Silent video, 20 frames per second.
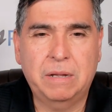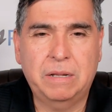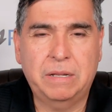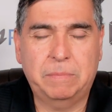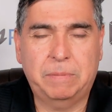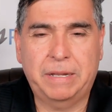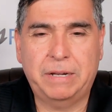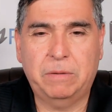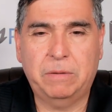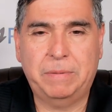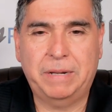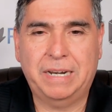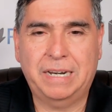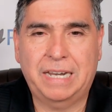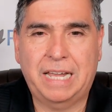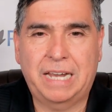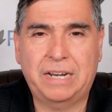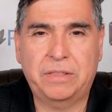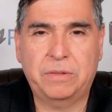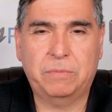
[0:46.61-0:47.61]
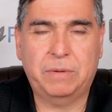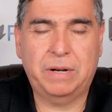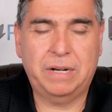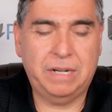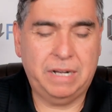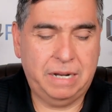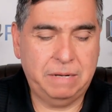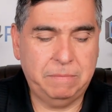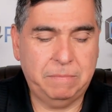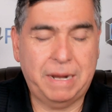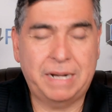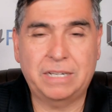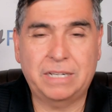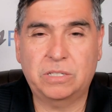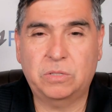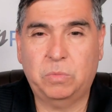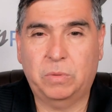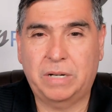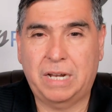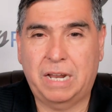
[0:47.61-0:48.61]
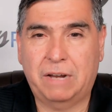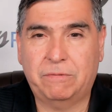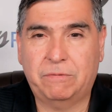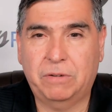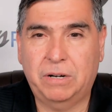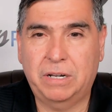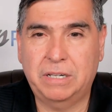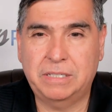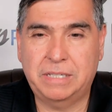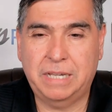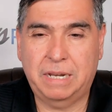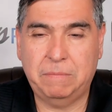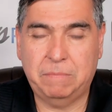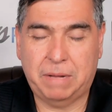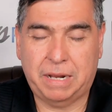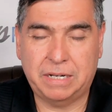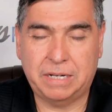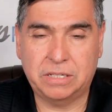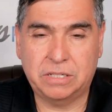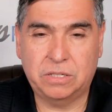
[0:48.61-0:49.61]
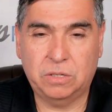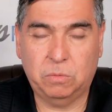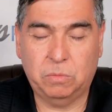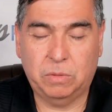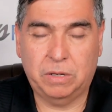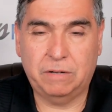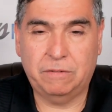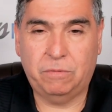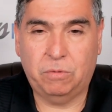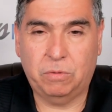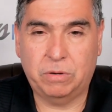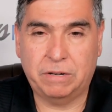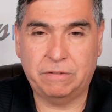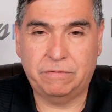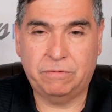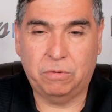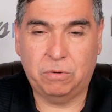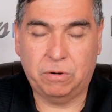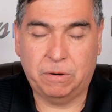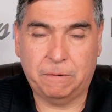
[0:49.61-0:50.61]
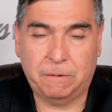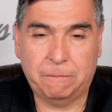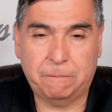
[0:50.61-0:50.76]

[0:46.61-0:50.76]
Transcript: The play will be Atlanta. The run line minus 1.5 runs at minus the 144.